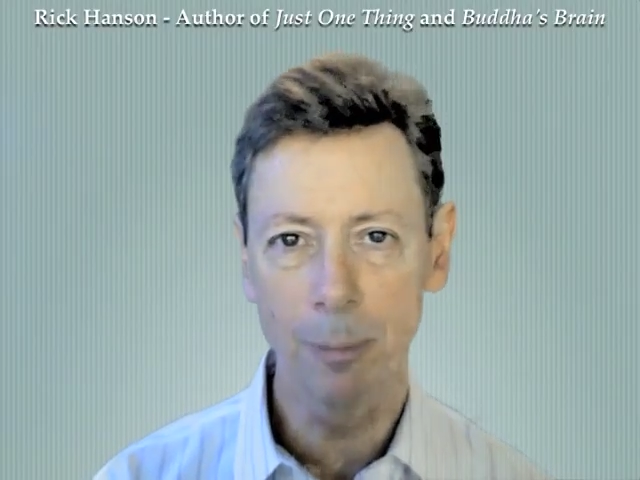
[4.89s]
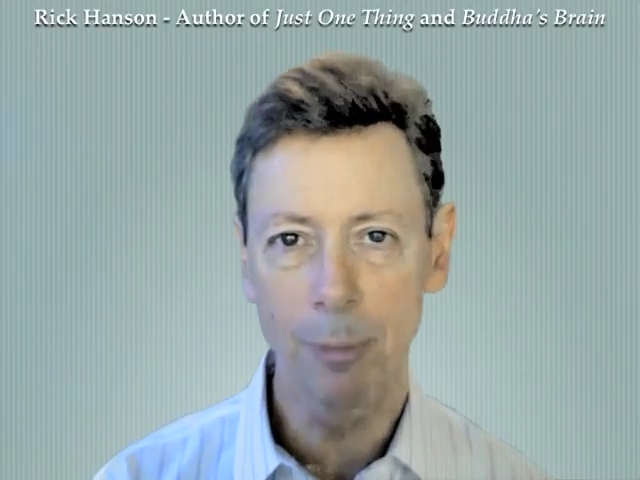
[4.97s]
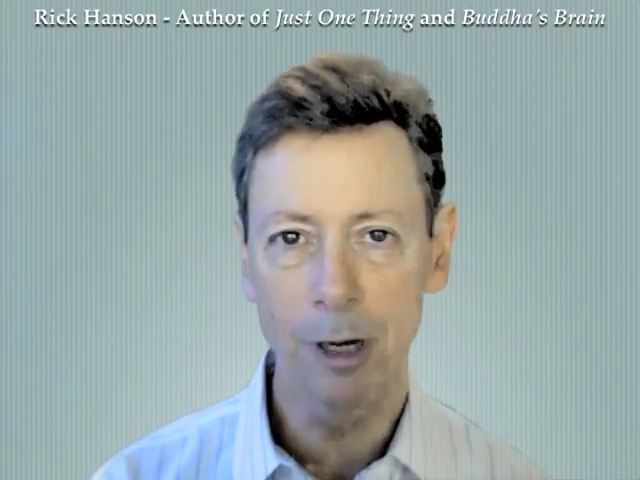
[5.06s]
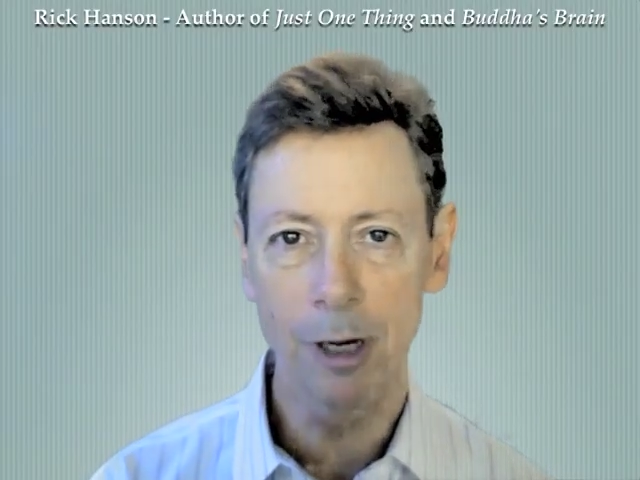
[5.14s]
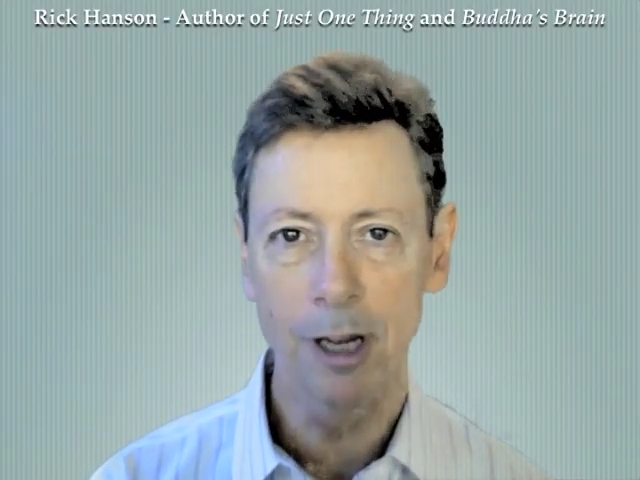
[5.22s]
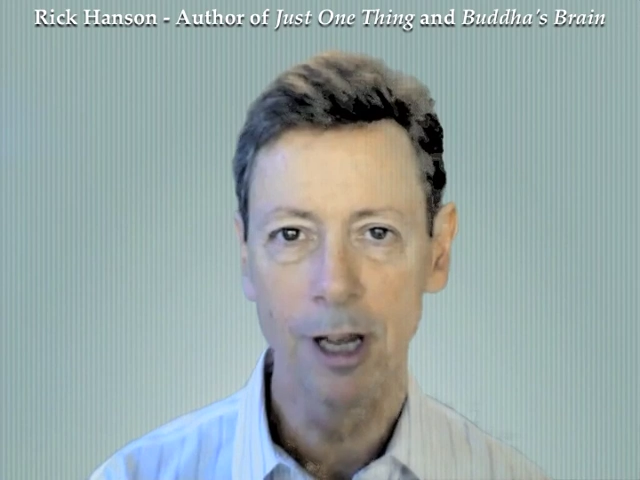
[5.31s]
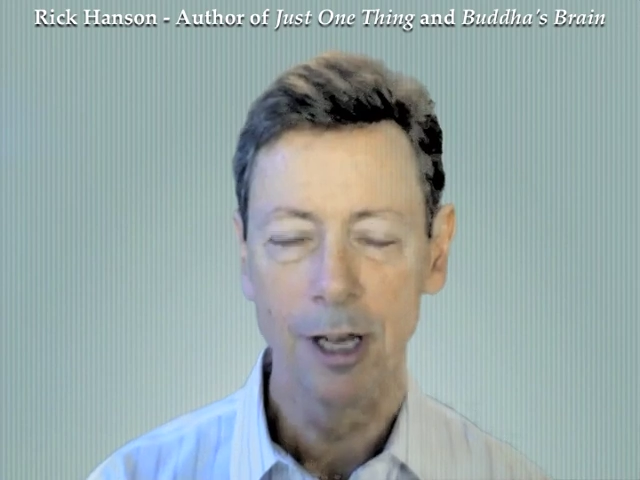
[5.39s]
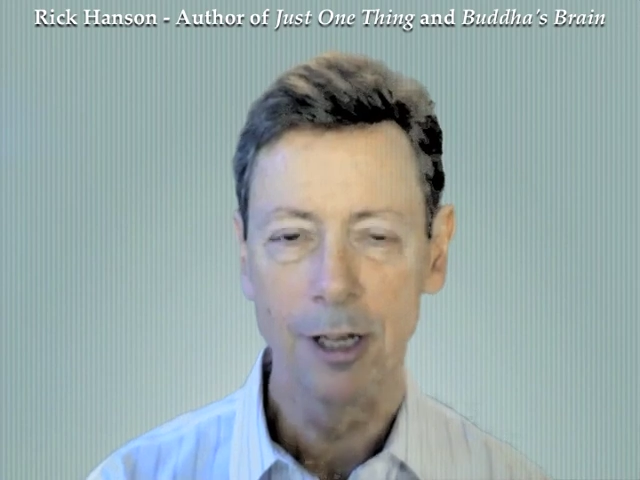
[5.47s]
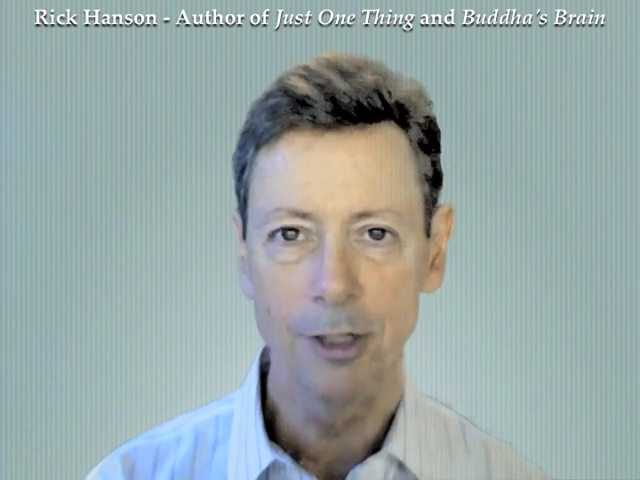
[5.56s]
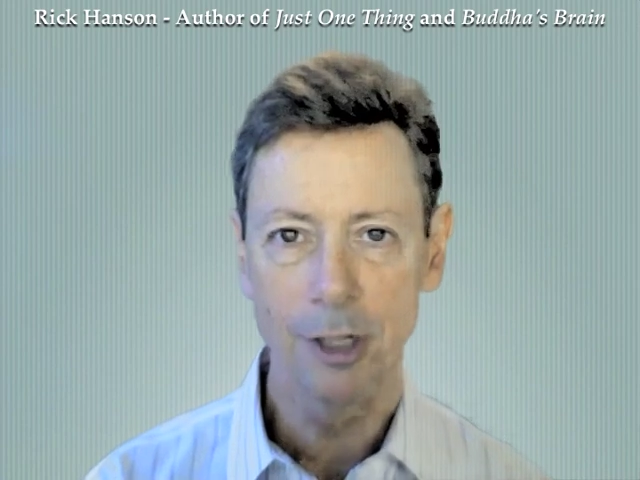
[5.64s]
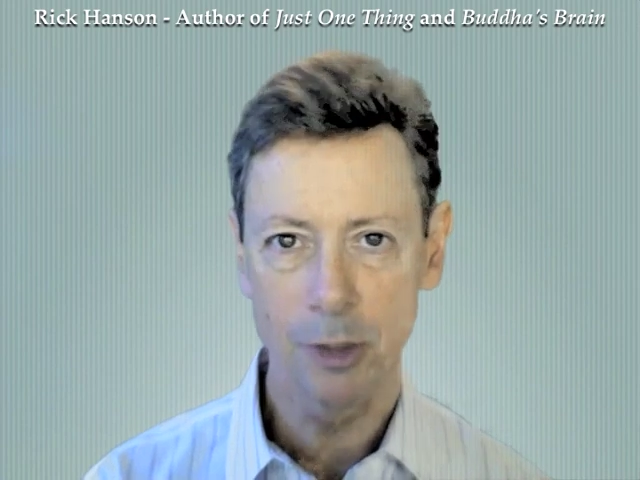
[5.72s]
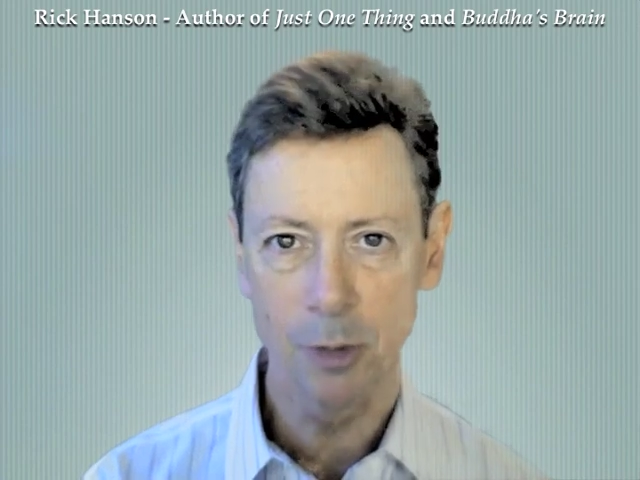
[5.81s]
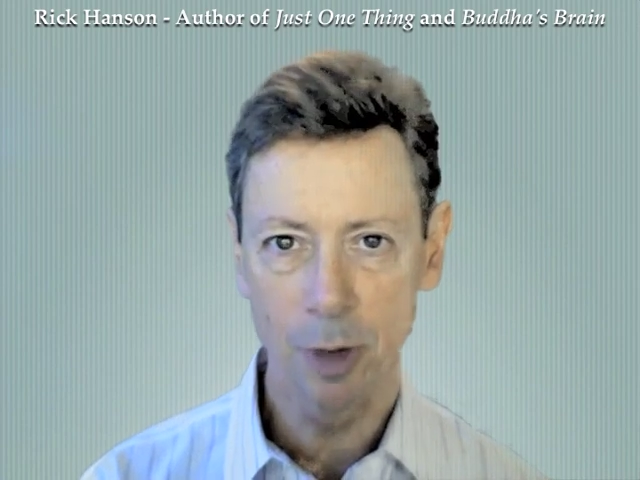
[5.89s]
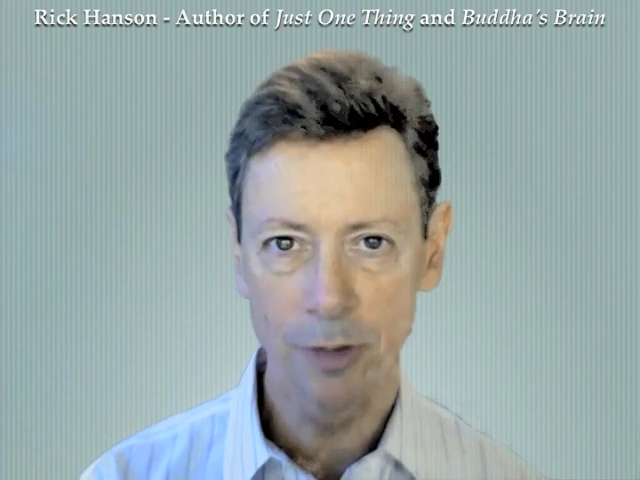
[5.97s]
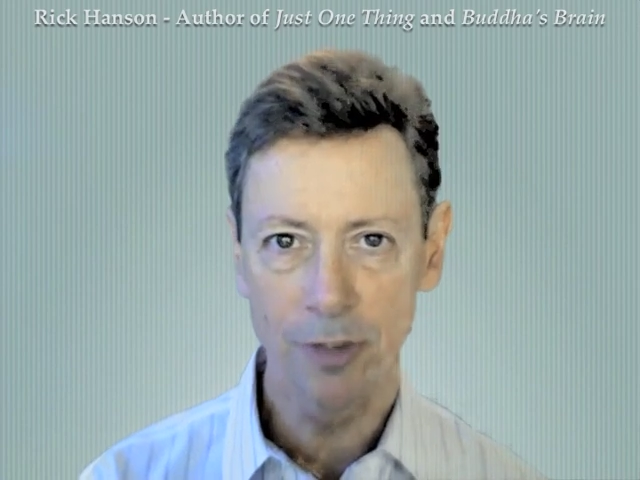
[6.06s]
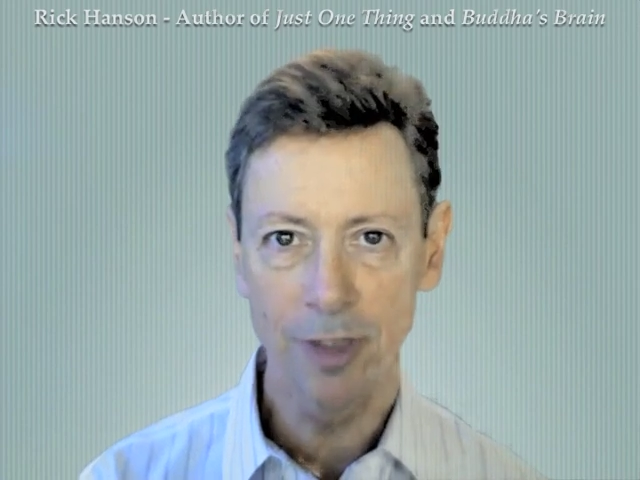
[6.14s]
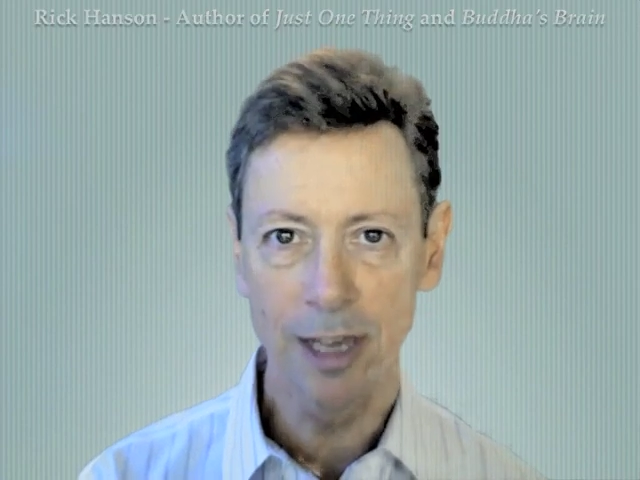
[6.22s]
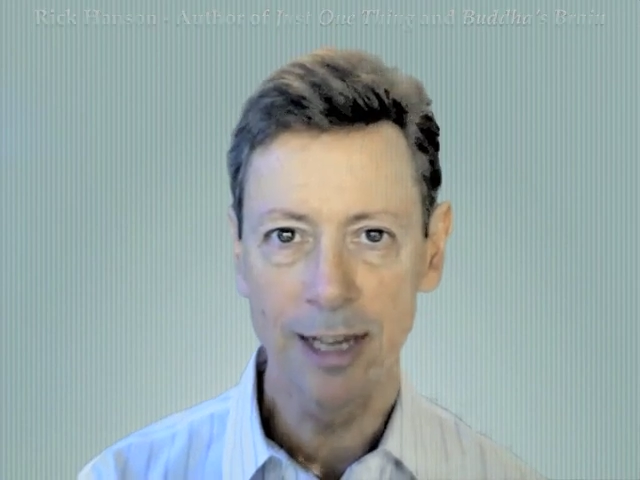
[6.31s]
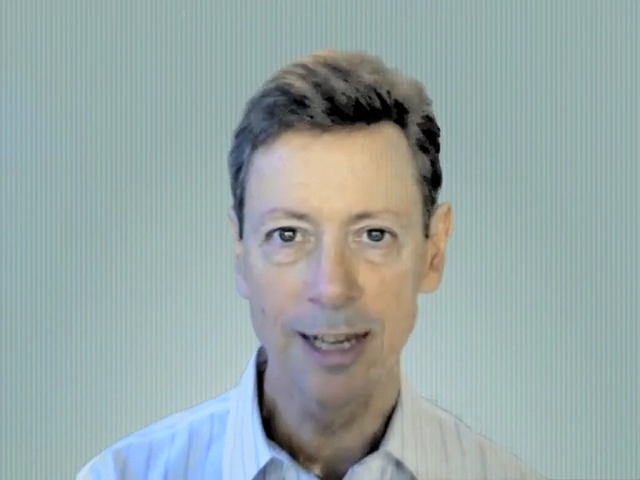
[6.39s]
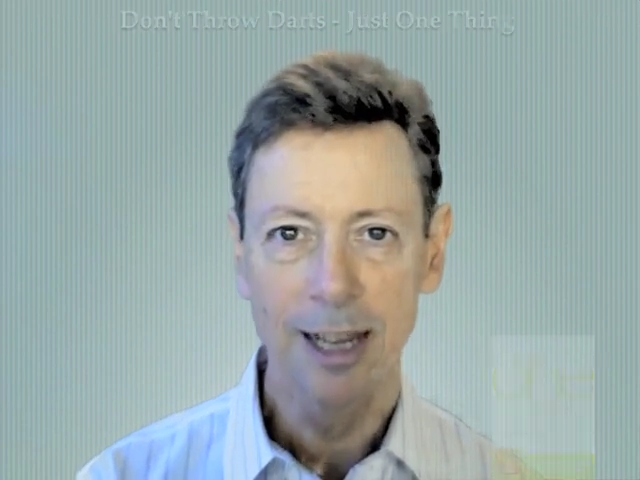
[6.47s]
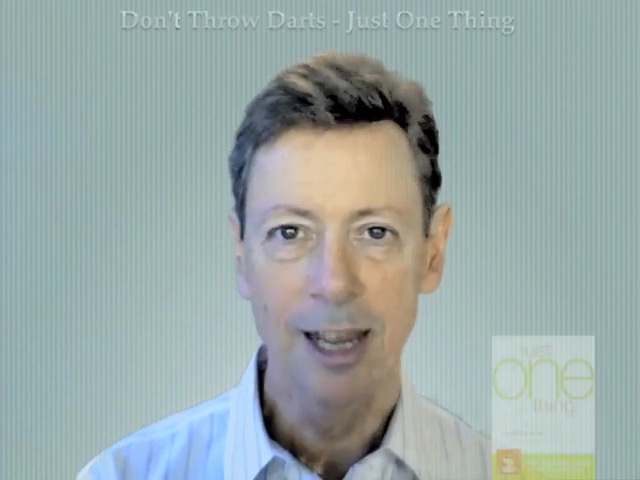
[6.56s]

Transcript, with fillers: book, Just One Thing.